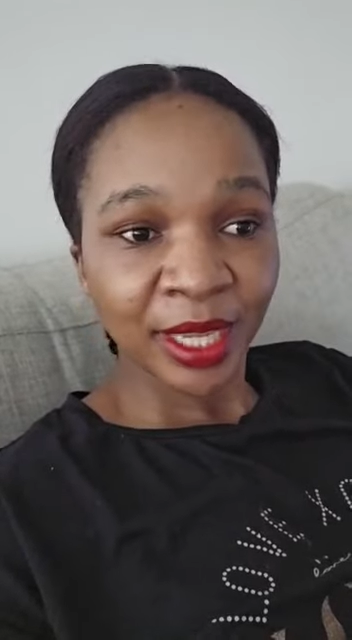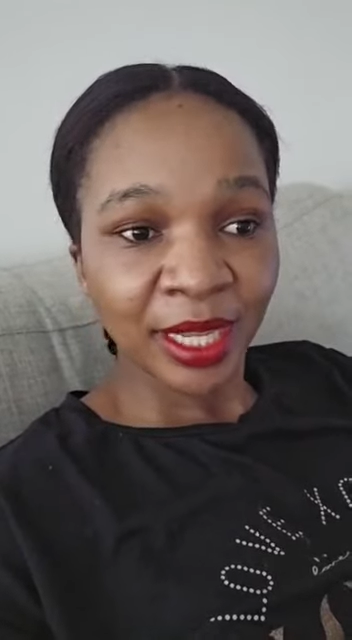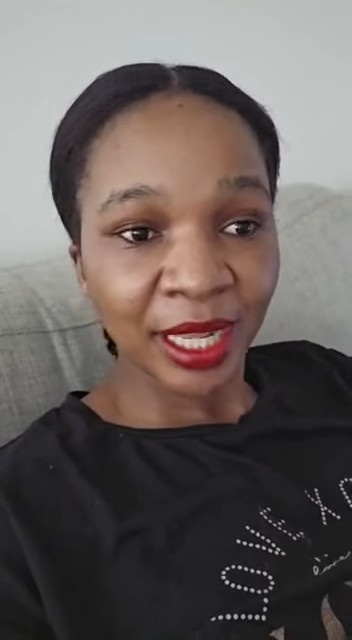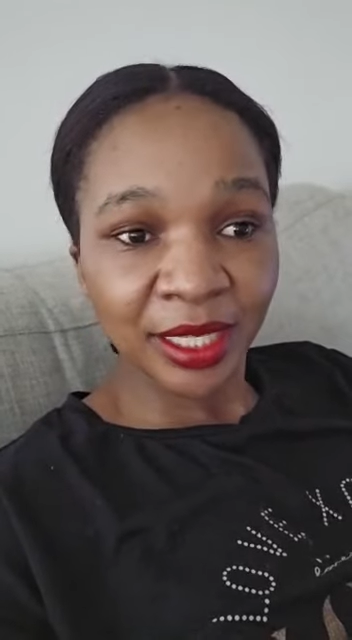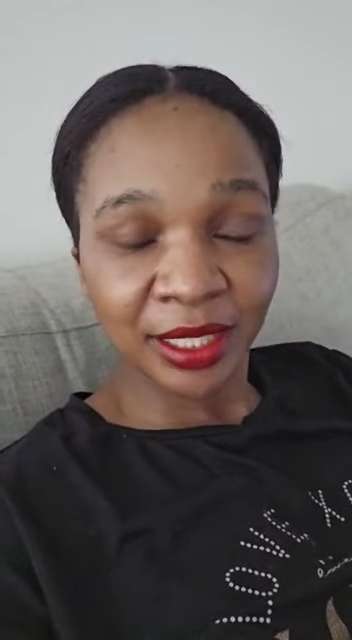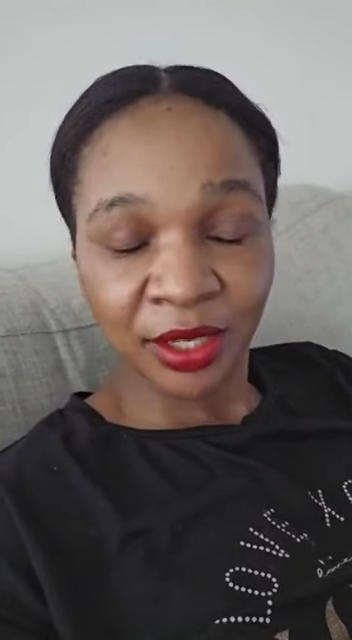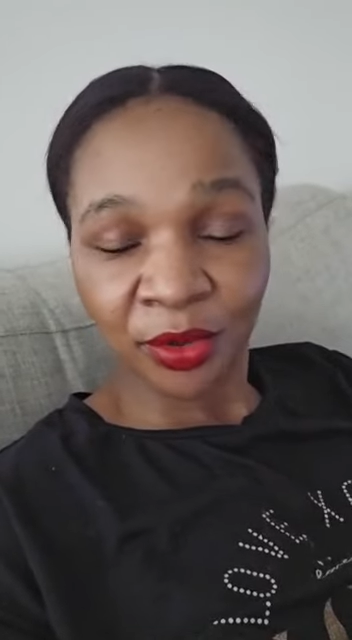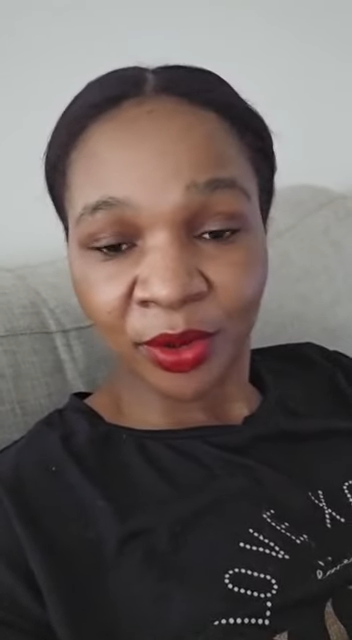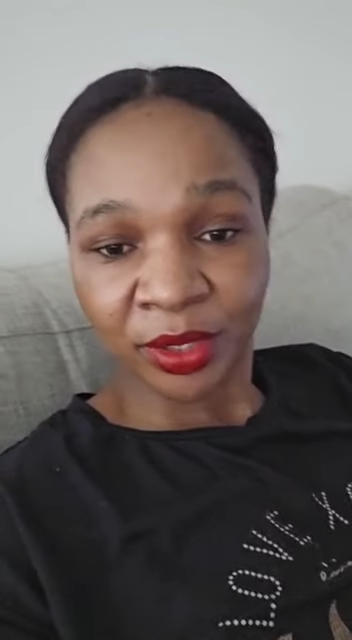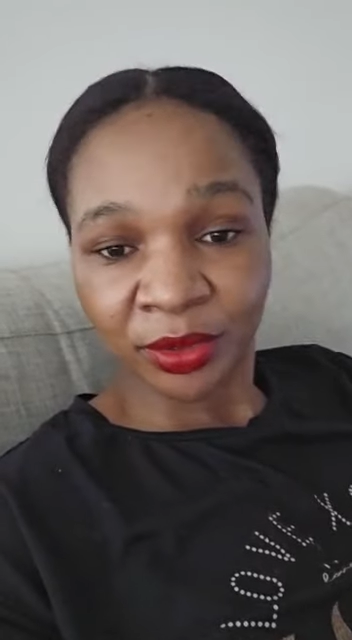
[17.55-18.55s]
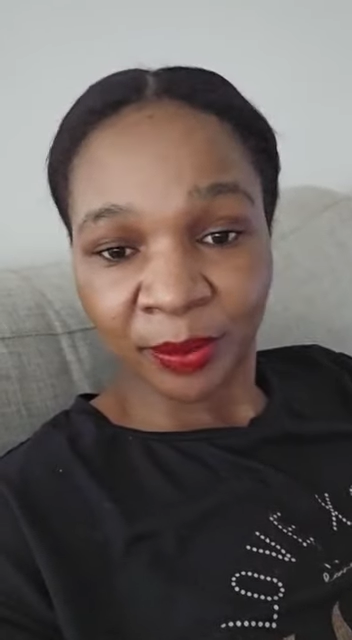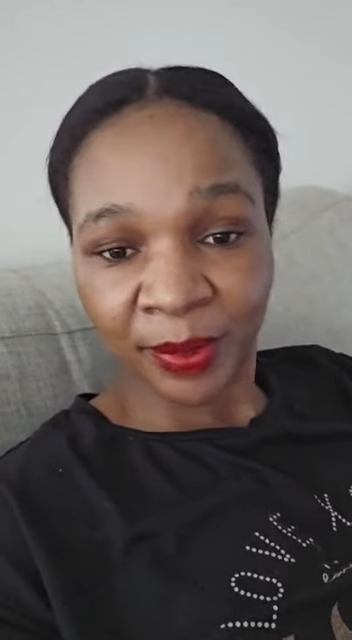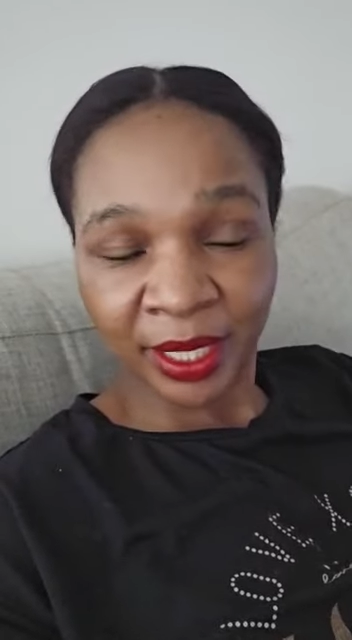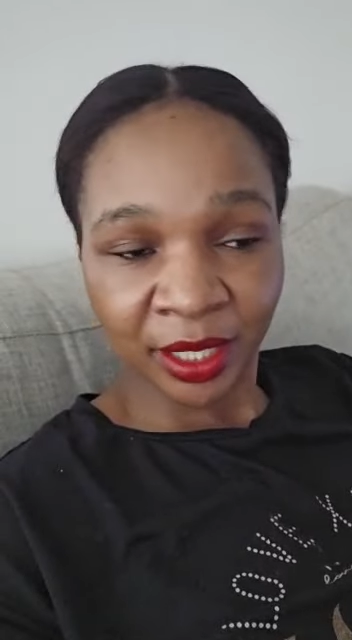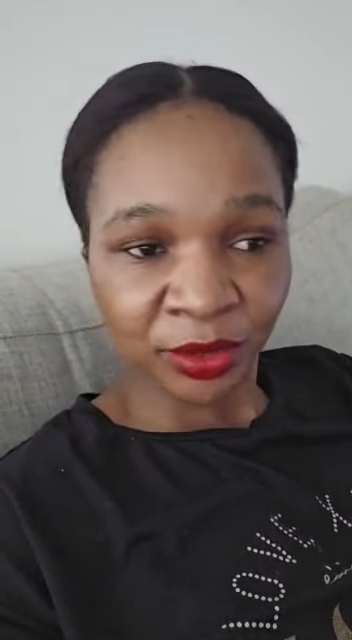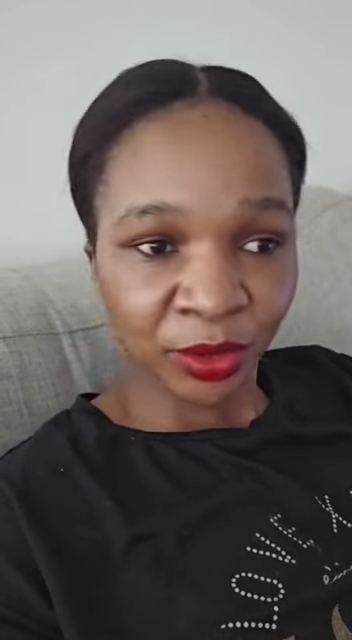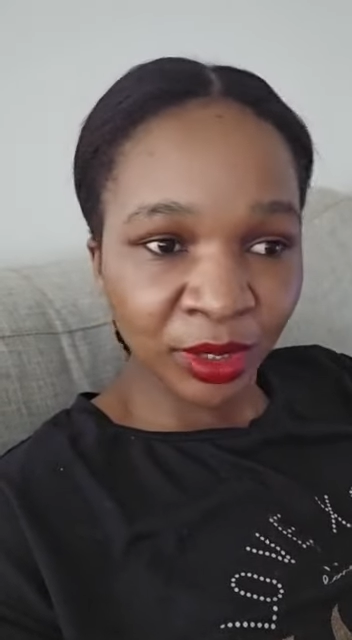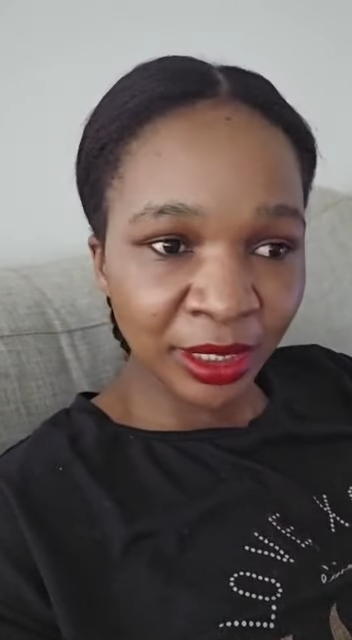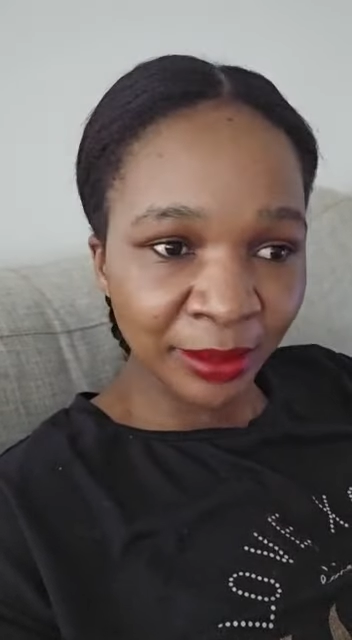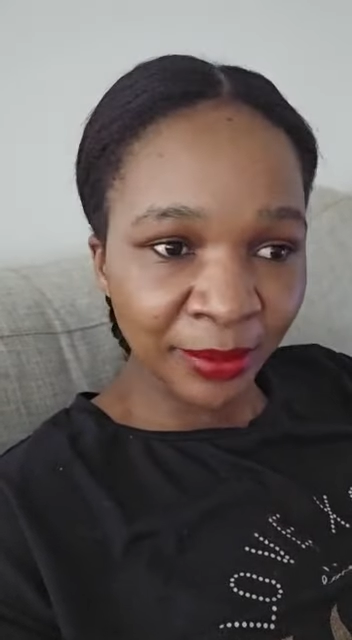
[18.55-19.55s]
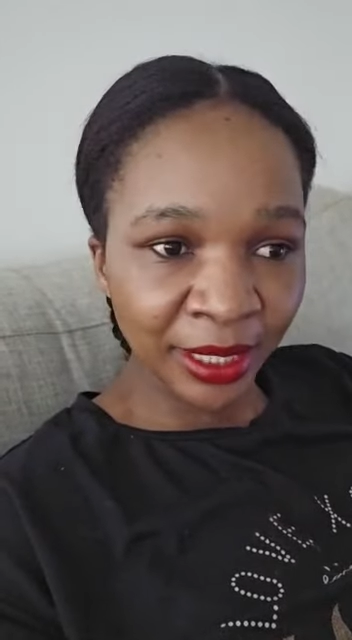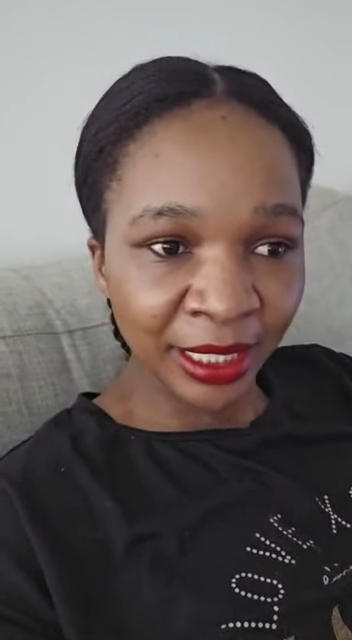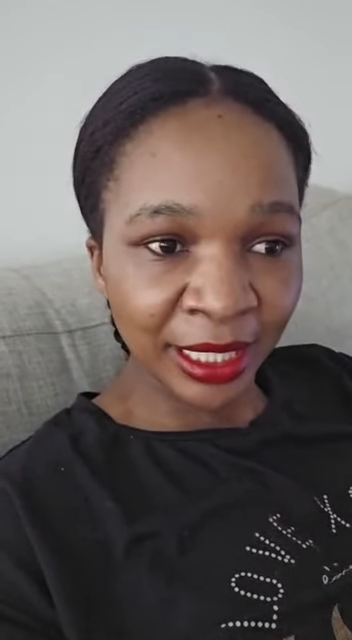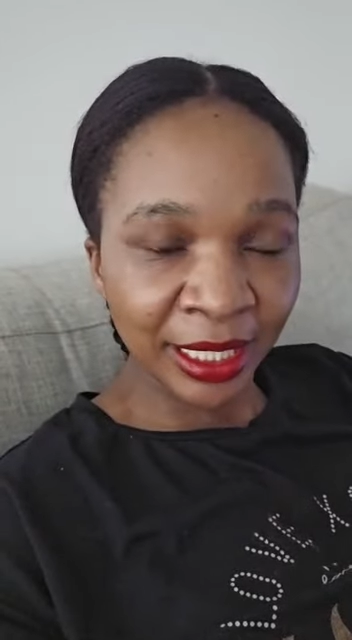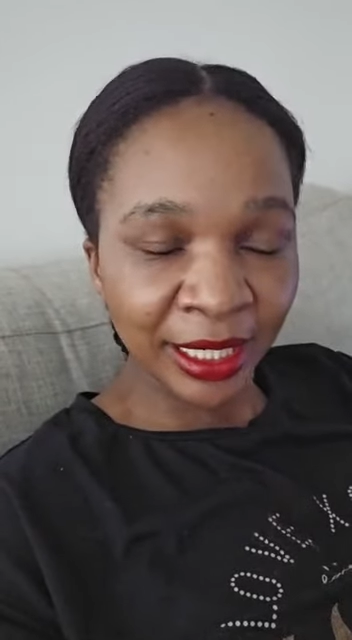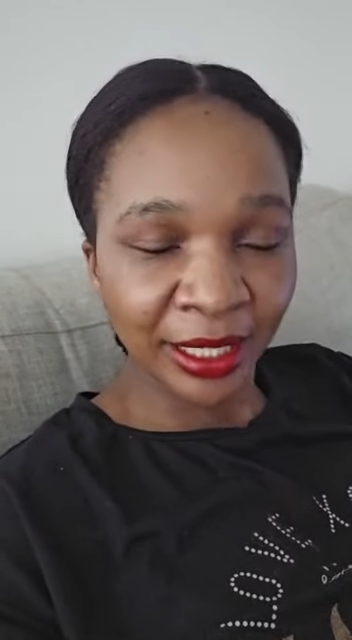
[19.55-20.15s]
Let's say you want to apply a school in America